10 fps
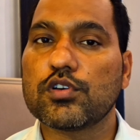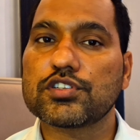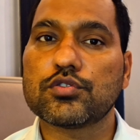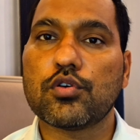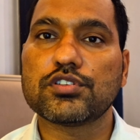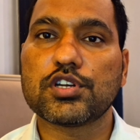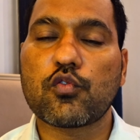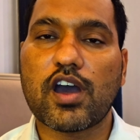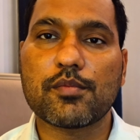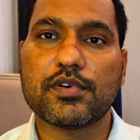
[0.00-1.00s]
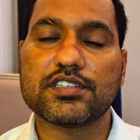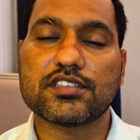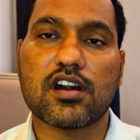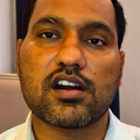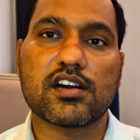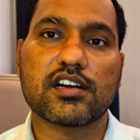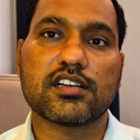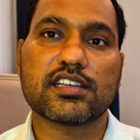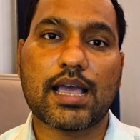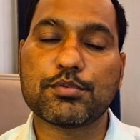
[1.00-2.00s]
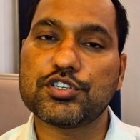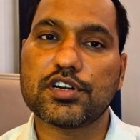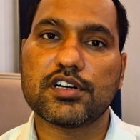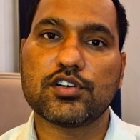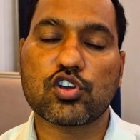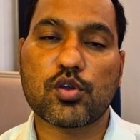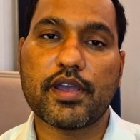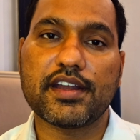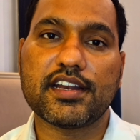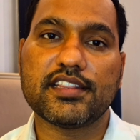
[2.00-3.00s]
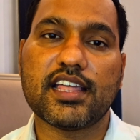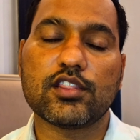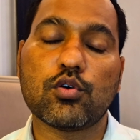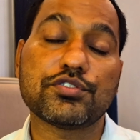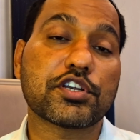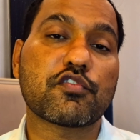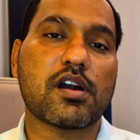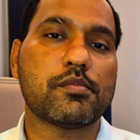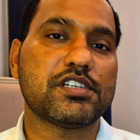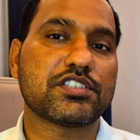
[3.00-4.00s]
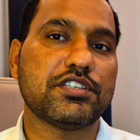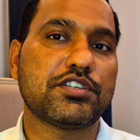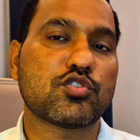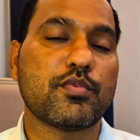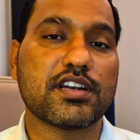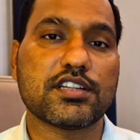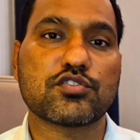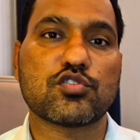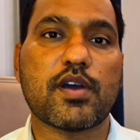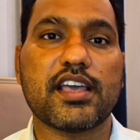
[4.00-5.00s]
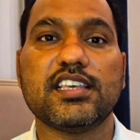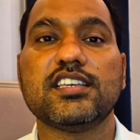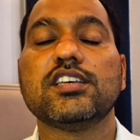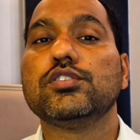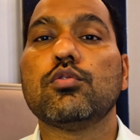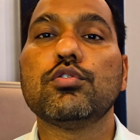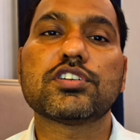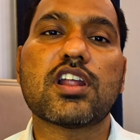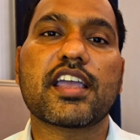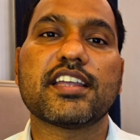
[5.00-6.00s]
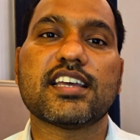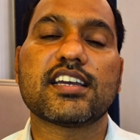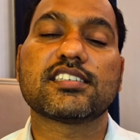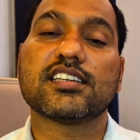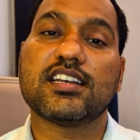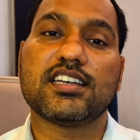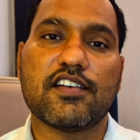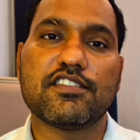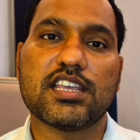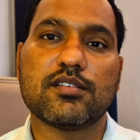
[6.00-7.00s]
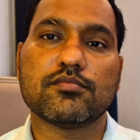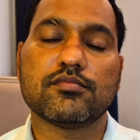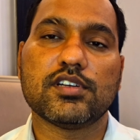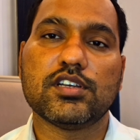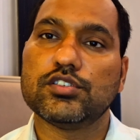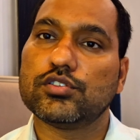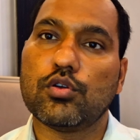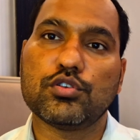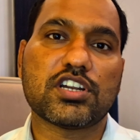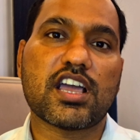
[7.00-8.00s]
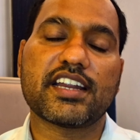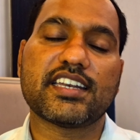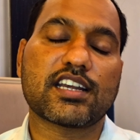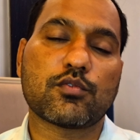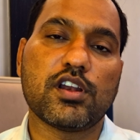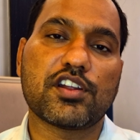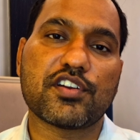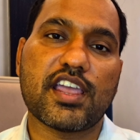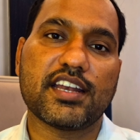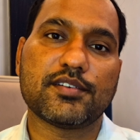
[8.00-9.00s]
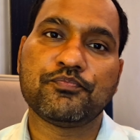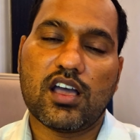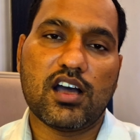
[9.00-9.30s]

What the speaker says: once those requirements are captured, documented, then those requirements needs to be understood by the solution architect and dev team. Solution architect will create